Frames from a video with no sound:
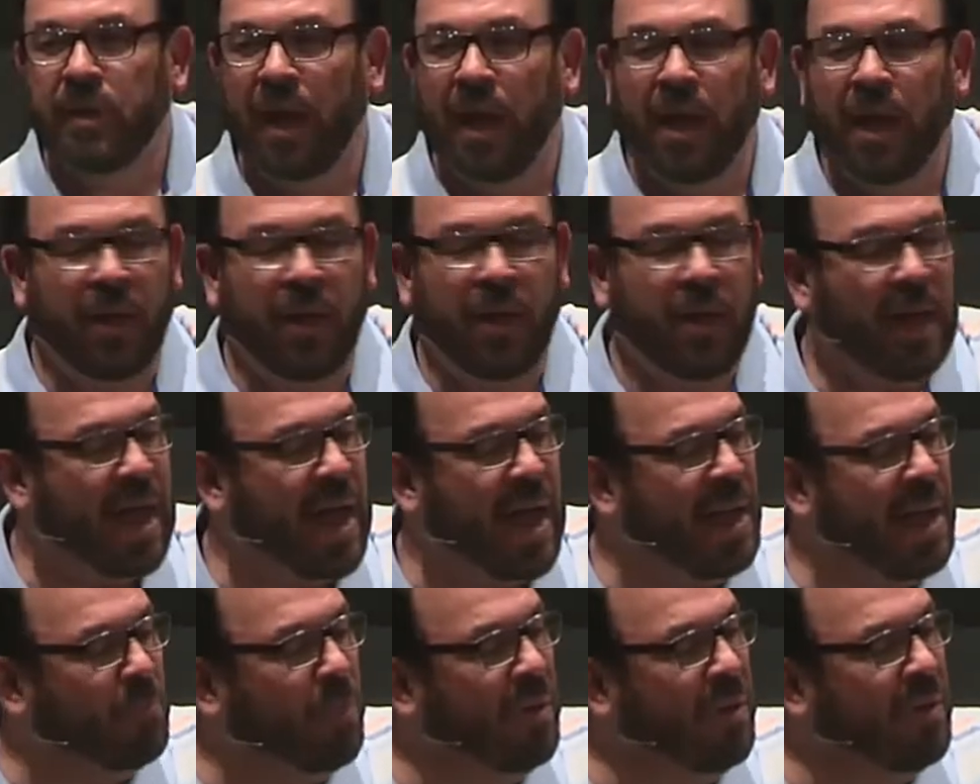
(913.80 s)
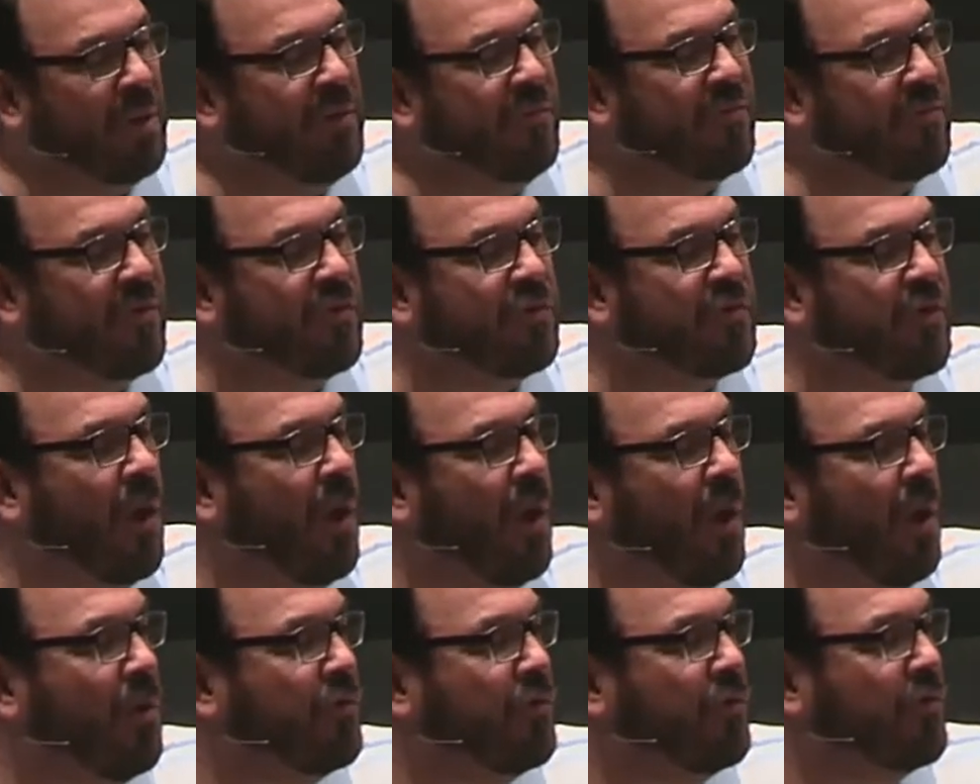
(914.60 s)
Now, I believe there's
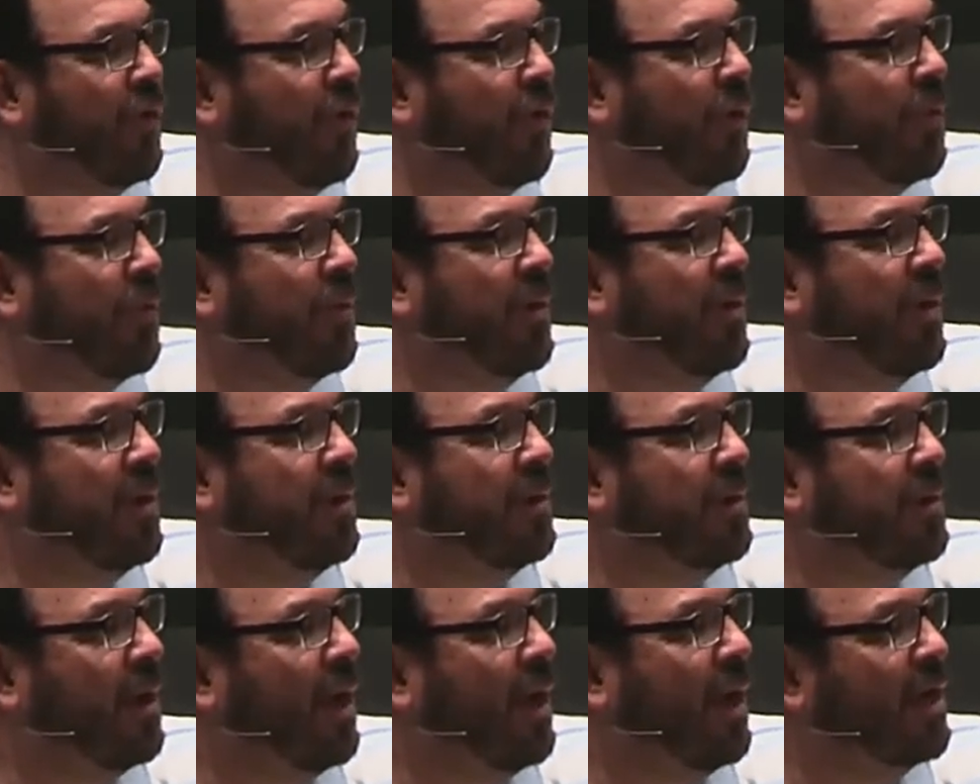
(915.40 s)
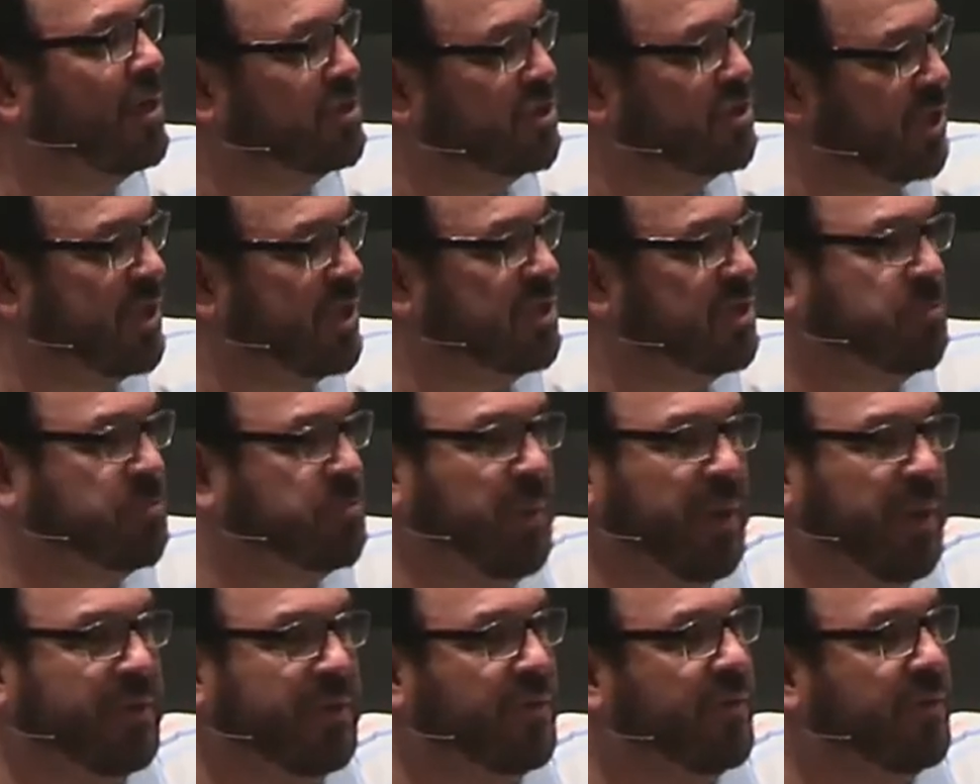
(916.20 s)
also a
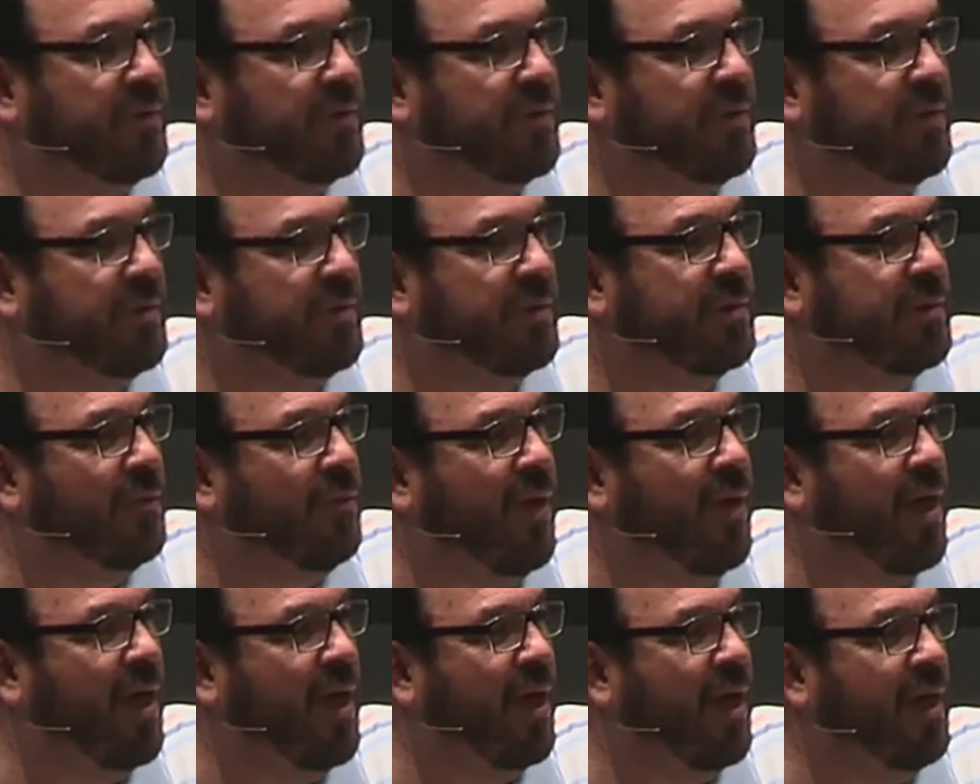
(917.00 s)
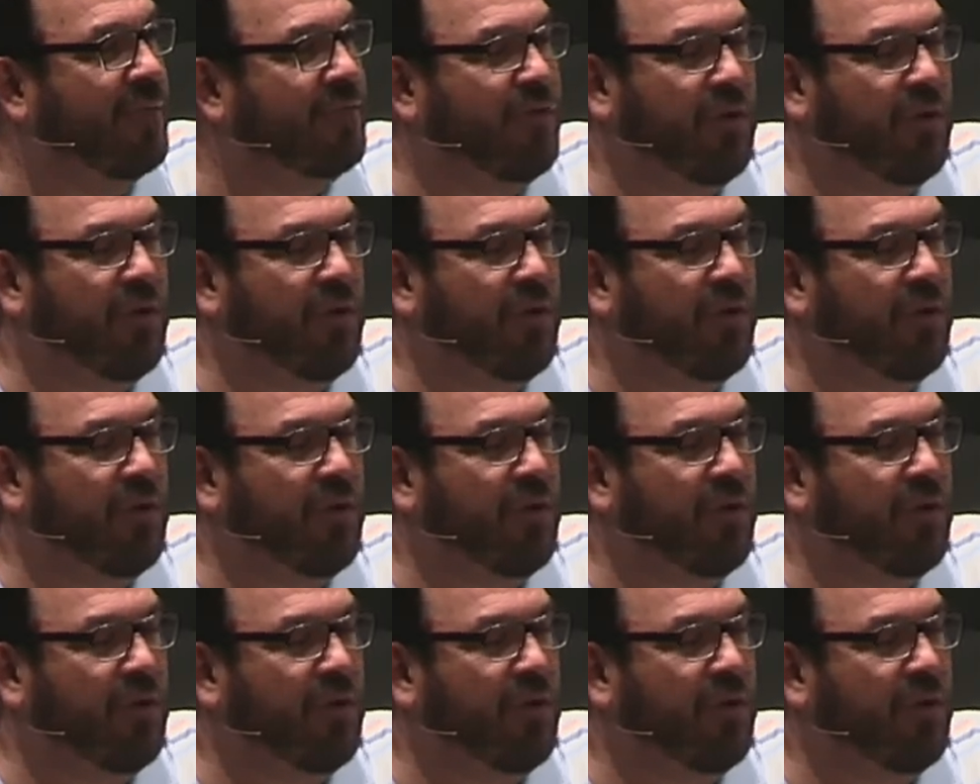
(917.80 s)
judgment, okay?